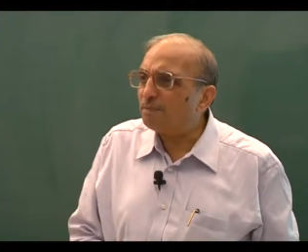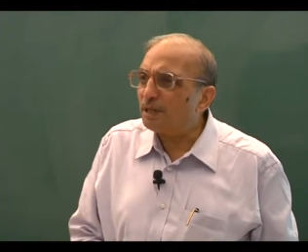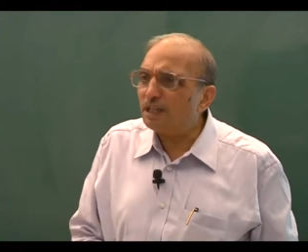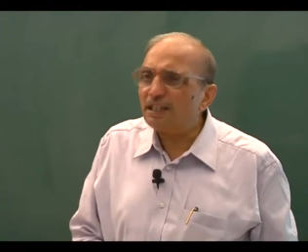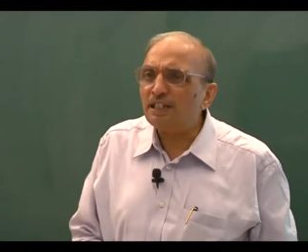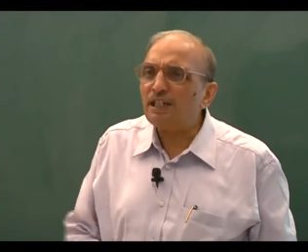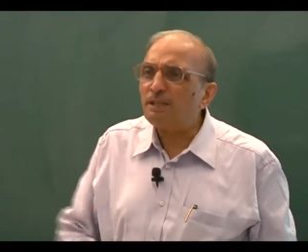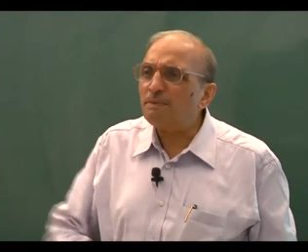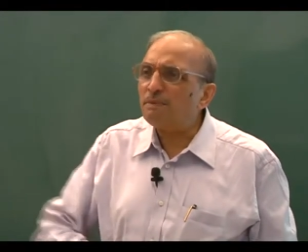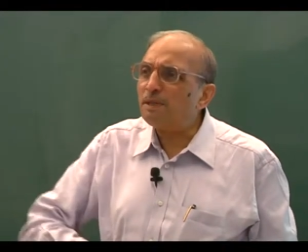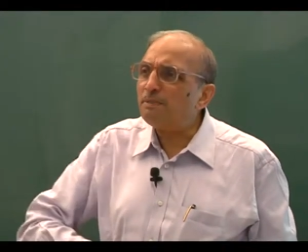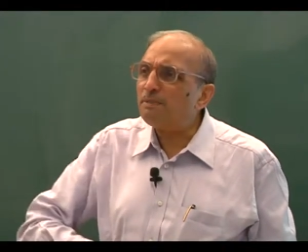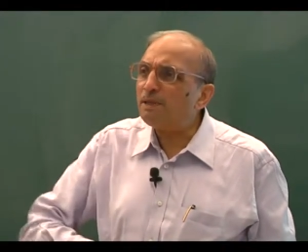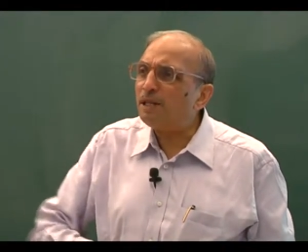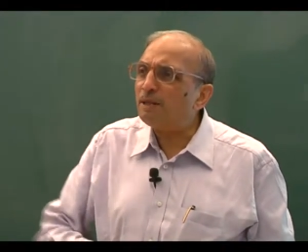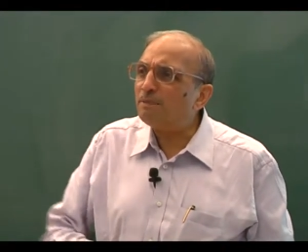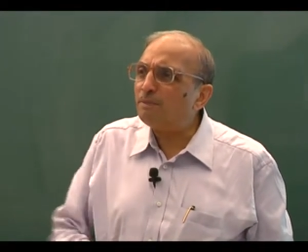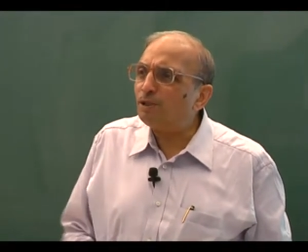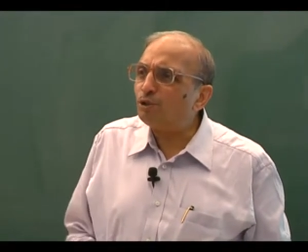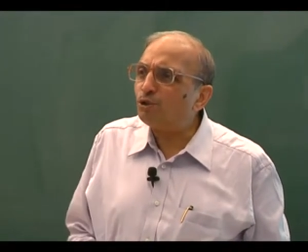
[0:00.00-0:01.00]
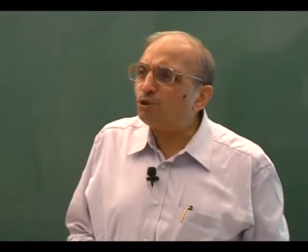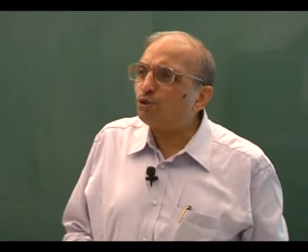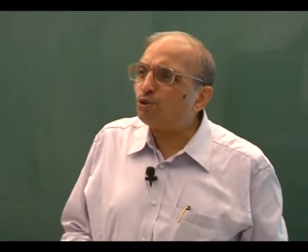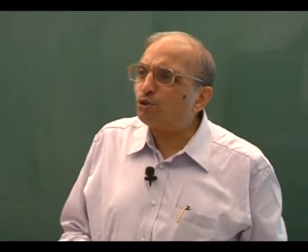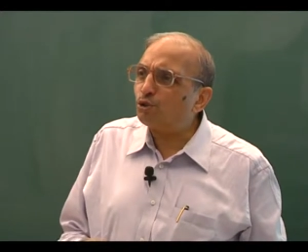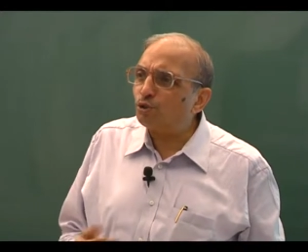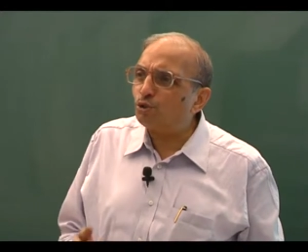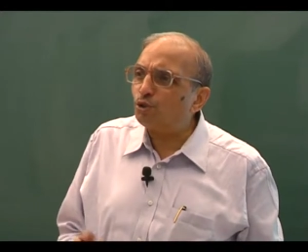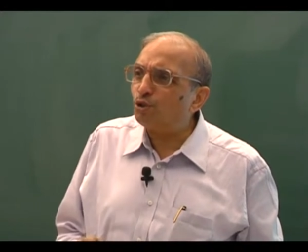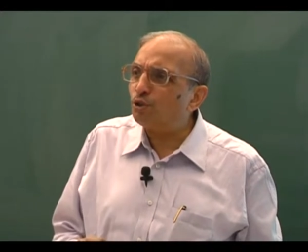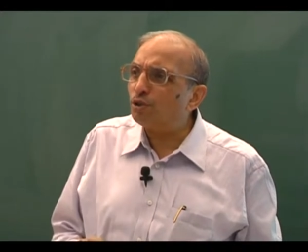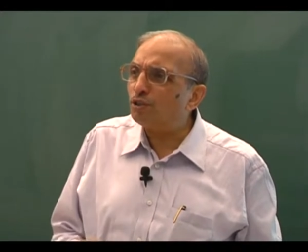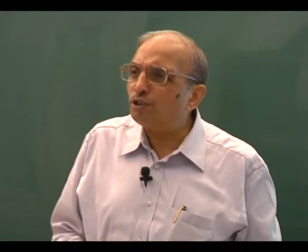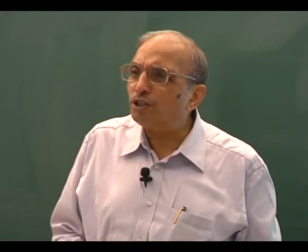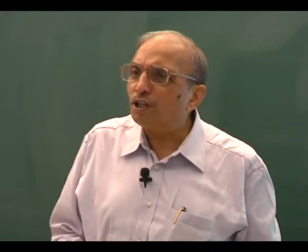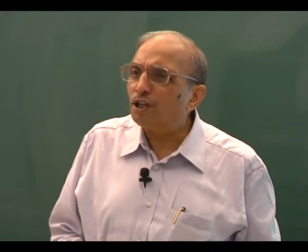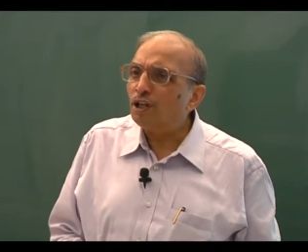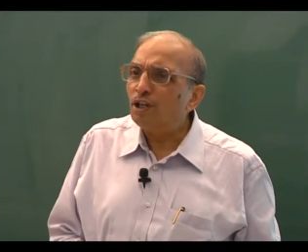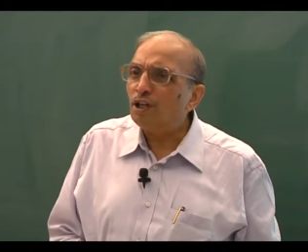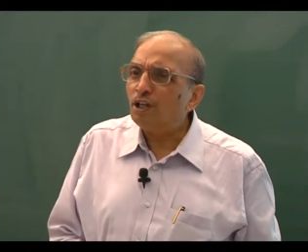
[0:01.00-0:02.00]
but they may be able to show those
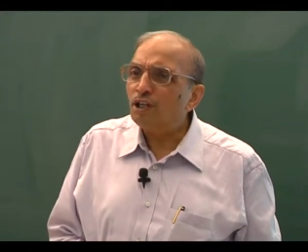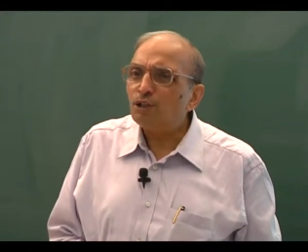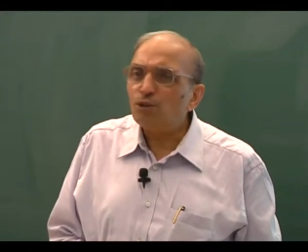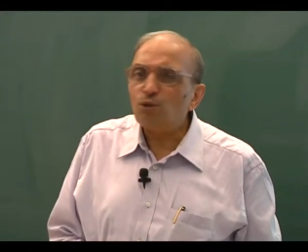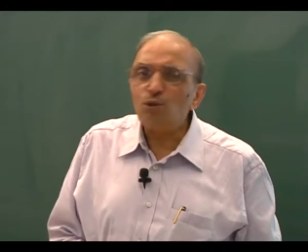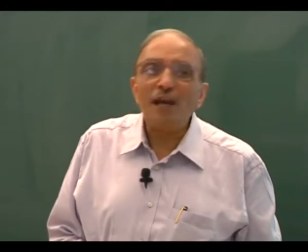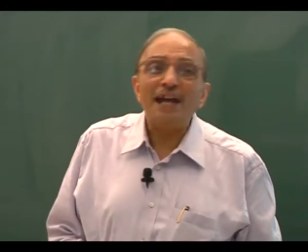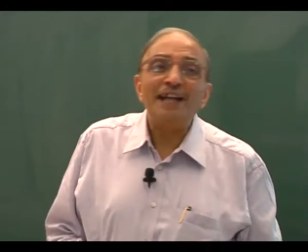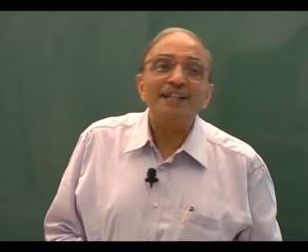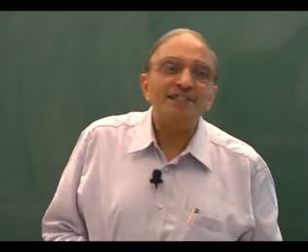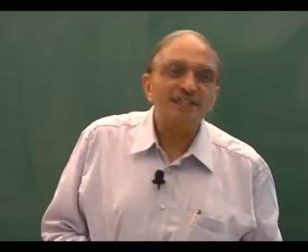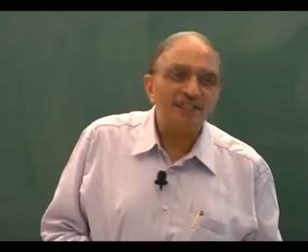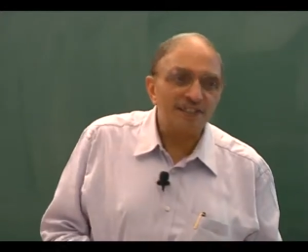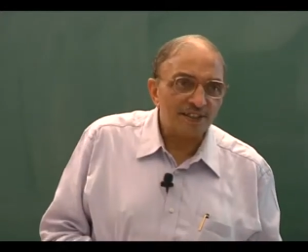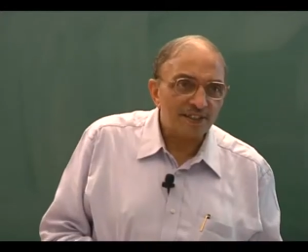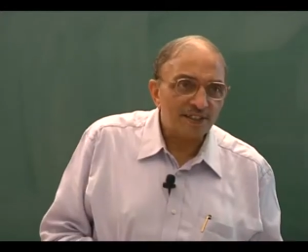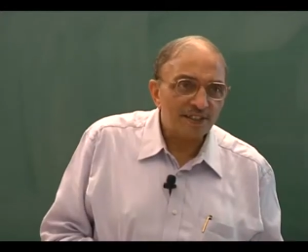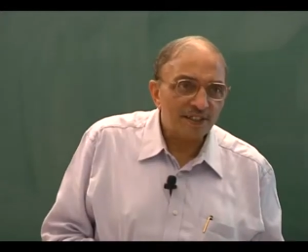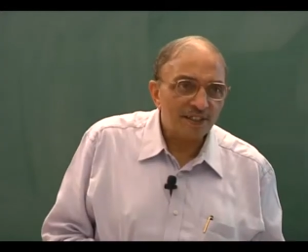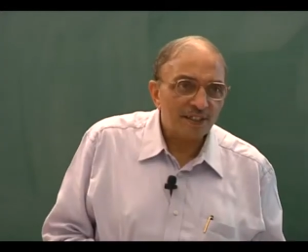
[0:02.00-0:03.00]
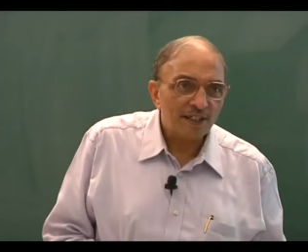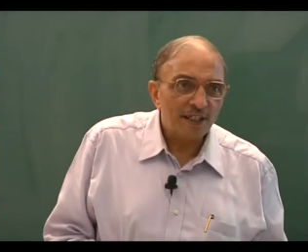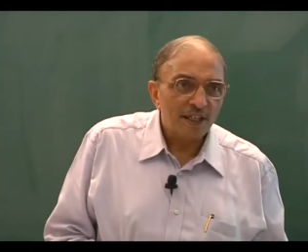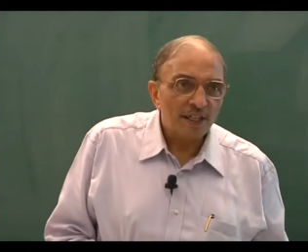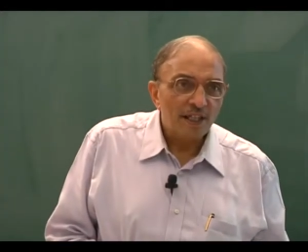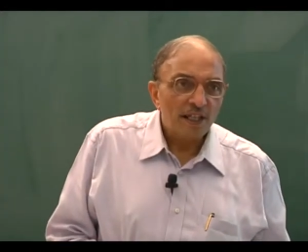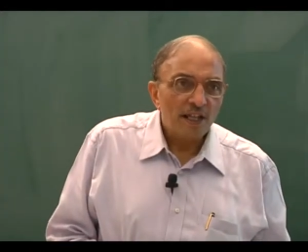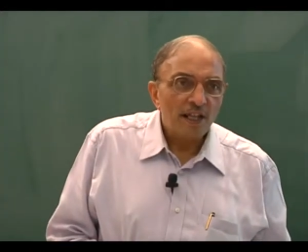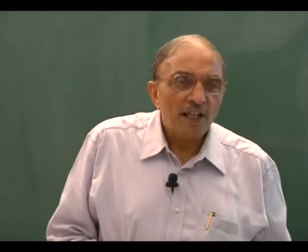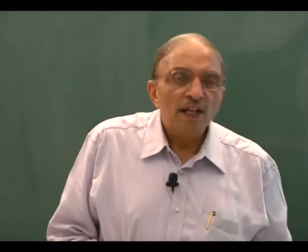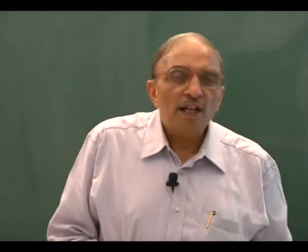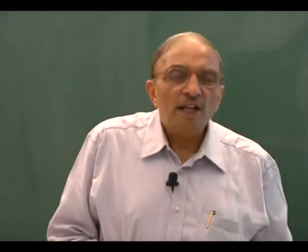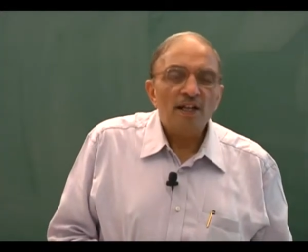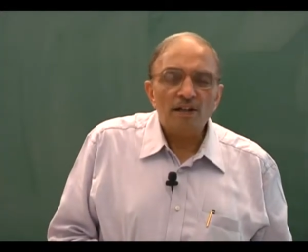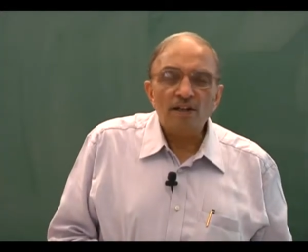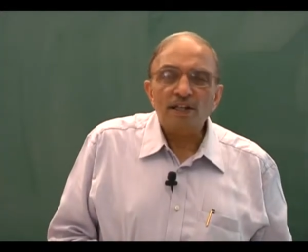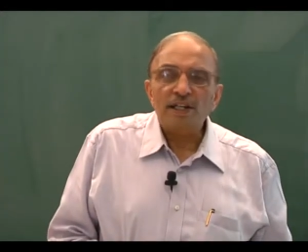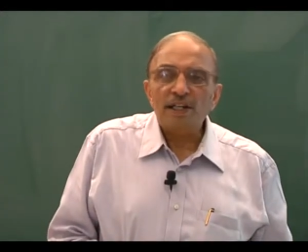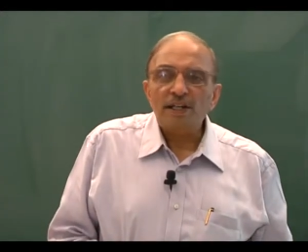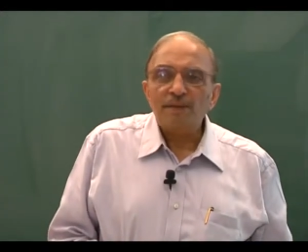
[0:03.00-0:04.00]
through actions.
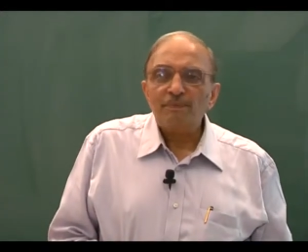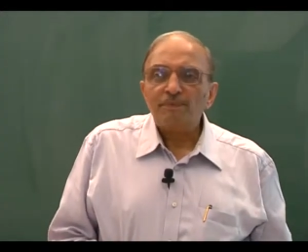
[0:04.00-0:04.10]
Okay.